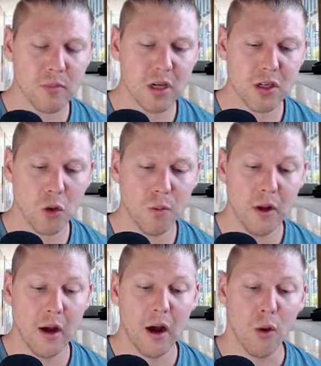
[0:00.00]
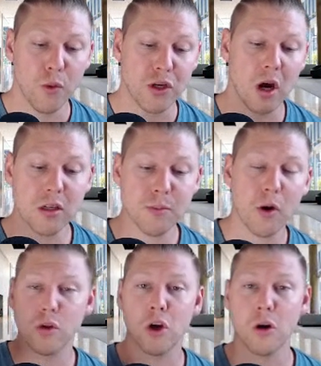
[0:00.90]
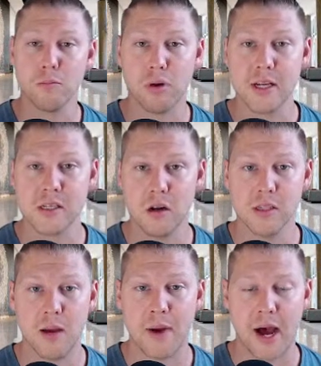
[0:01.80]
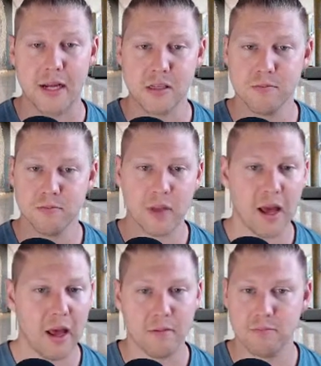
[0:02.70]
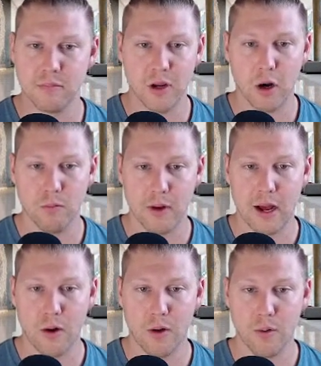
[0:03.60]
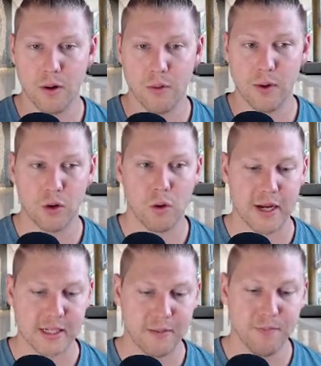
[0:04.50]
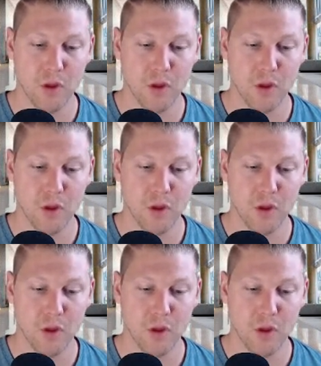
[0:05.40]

So we talked about the current price and all-time highs and, you know, how it went crazy.